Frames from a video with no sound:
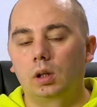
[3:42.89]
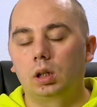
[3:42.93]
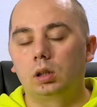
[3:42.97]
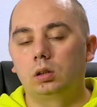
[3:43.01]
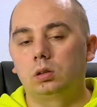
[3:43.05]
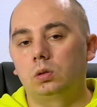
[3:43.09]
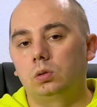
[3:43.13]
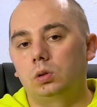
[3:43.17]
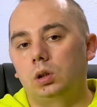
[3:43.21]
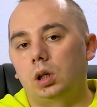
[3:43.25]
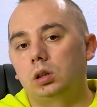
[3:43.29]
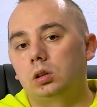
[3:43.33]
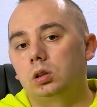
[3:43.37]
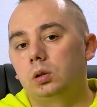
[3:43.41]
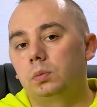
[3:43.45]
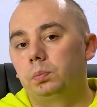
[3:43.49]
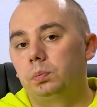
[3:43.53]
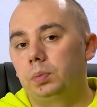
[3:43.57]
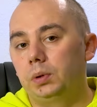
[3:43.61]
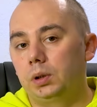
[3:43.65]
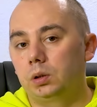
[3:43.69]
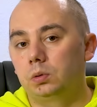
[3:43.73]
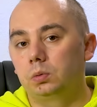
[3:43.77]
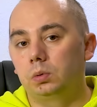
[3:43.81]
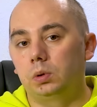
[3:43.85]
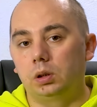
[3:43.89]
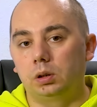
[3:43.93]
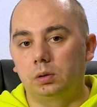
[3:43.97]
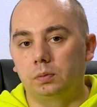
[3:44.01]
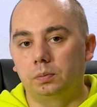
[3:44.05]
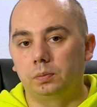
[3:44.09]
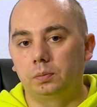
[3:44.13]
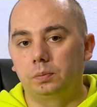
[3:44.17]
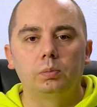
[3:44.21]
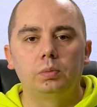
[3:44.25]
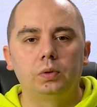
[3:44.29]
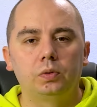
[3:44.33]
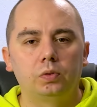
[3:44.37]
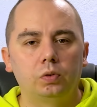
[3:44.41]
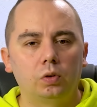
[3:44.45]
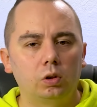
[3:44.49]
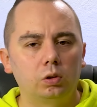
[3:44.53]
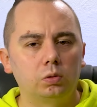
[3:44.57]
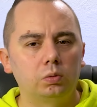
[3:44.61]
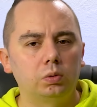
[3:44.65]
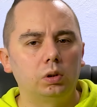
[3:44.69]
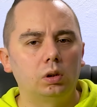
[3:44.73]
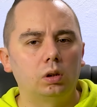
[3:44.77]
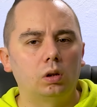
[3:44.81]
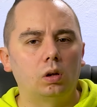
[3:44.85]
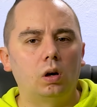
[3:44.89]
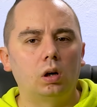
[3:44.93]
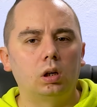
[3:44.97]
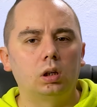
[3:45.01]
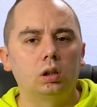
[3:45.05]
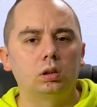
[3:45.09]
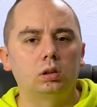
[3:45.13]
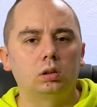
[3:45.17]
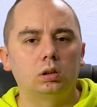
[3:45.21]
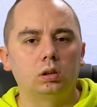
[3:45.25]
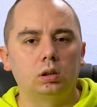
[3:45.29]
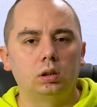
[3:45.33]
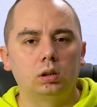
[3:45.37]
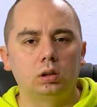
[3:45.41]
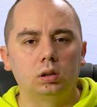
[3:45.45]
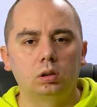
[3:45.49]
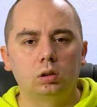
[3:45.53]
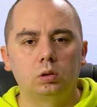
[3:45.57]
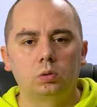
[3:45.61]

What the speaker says: So that's a big win. Before we lock it in,